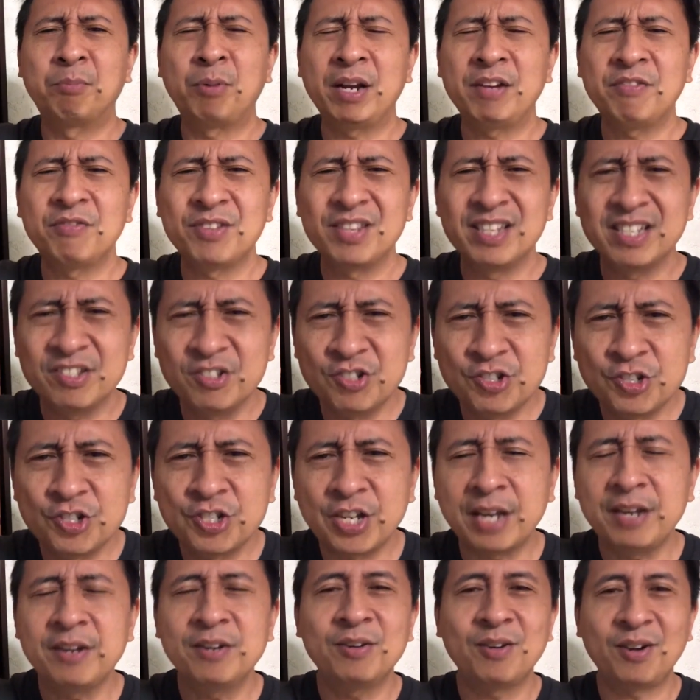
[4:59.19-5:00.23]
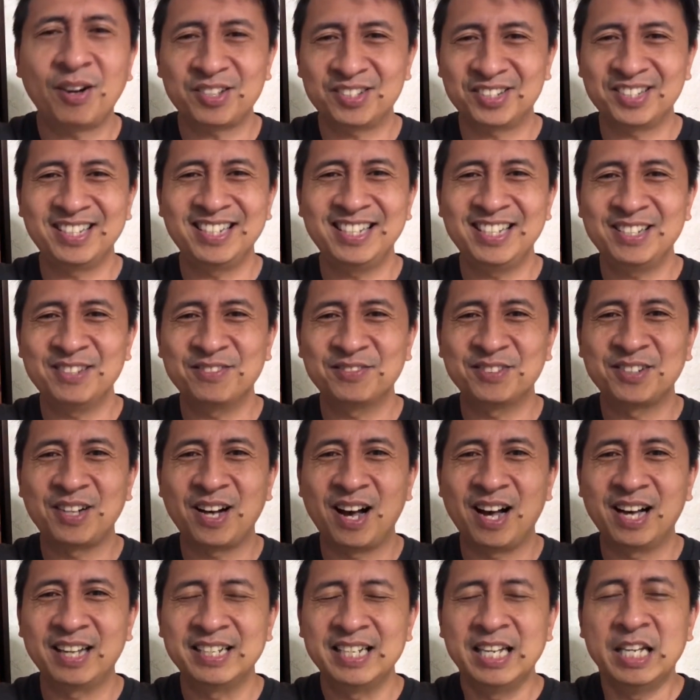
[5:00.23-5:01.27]
pray for the generosity of
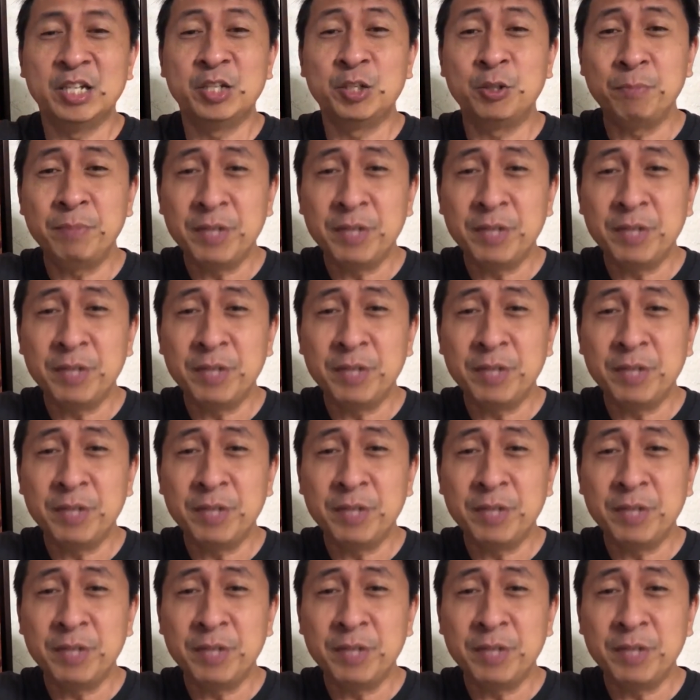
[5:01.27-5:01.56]
God